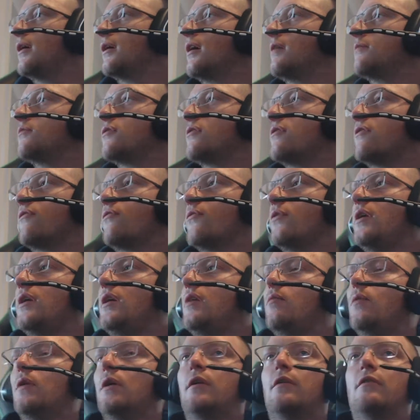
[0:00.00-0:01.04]
Comes with
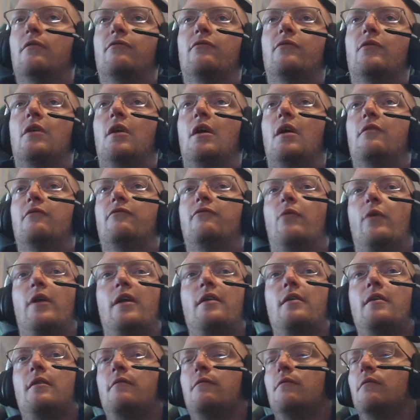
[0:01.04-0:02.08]
three
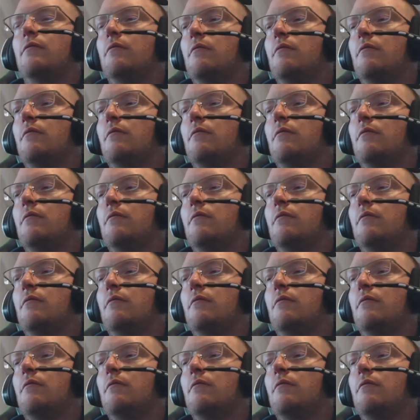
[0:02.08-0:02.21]
140